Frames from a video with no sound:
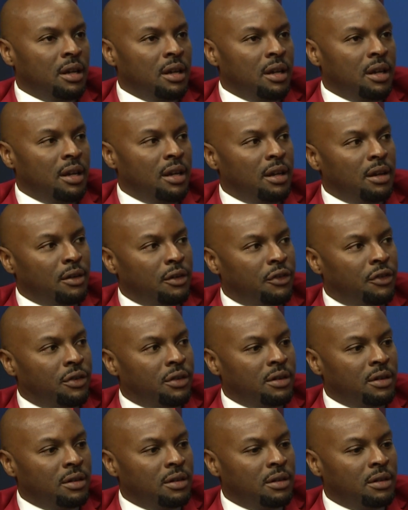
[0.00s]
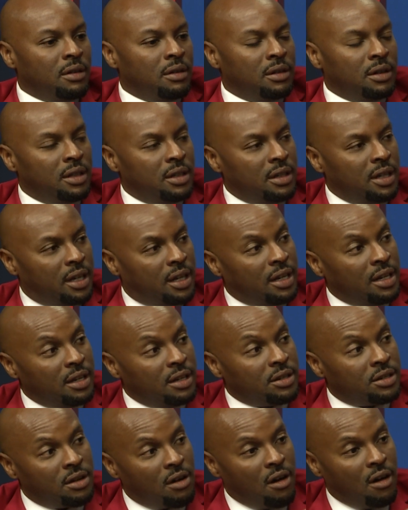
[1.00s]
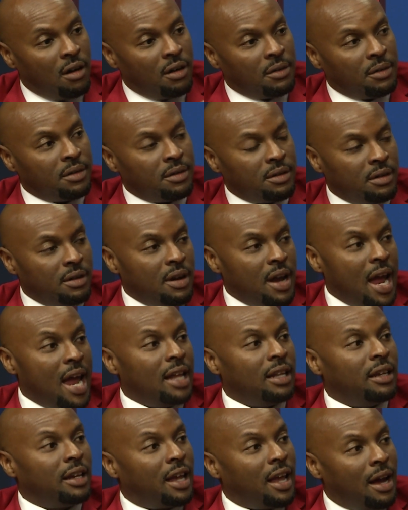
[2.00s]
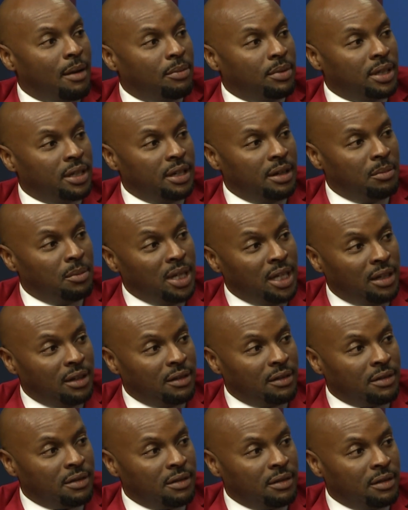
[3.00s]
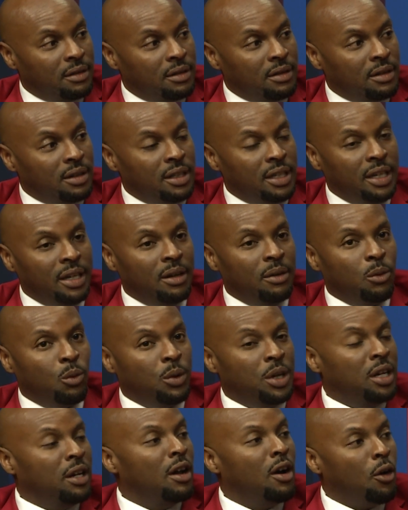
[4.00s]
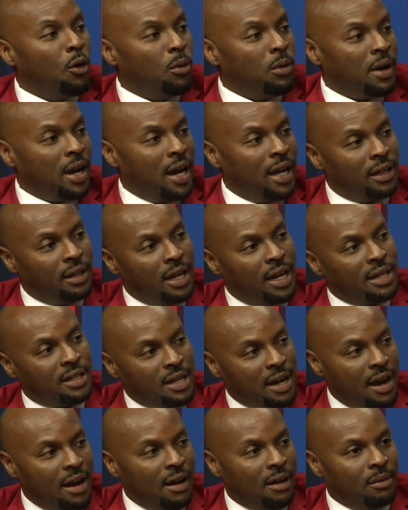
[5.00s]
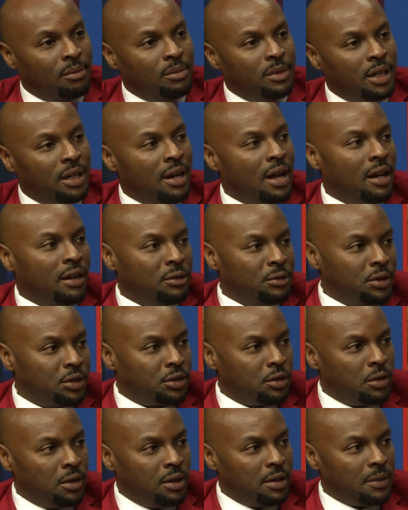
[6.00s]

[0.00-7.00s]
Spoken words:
if the kids are at the Kappa League meeting, then we know at that time they're not on the street.